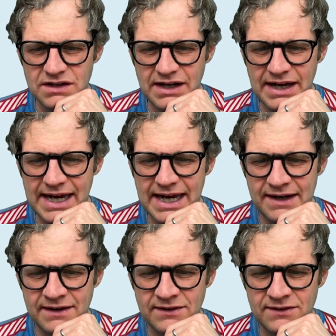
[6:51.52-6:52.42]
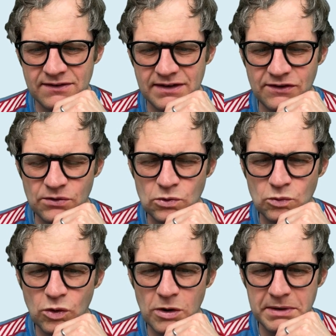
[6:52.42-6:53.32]
and it's all
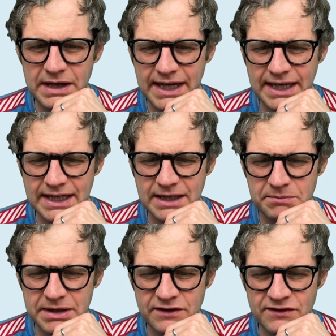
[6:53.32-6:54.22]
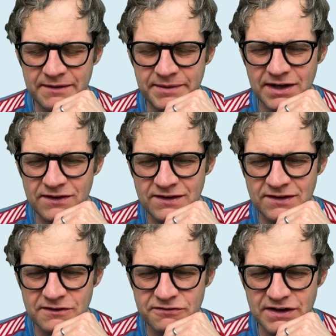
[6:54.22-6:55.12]
wobbly. And by the time it goes into
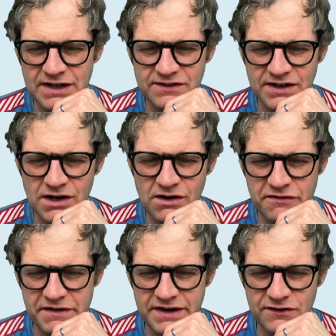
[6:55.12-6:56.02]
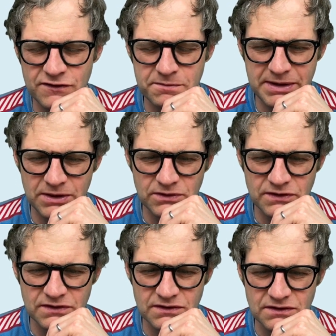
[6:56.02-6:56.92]
the freezer, half of it is
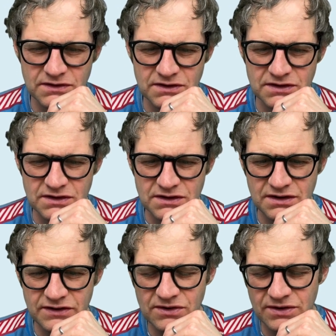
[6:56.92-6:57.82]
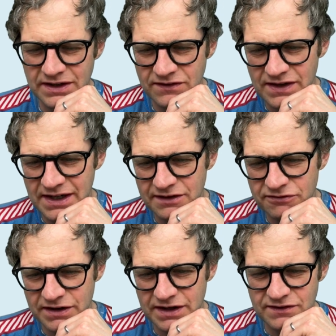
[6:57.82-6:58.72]
spilt. And it's gone inside the
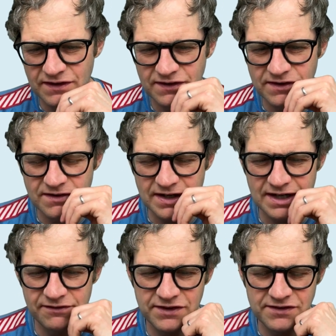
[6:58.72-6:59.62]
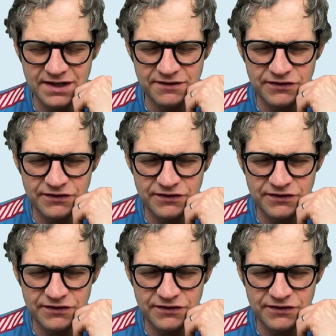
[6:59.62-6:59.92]
freezer, so you're going to have this kind of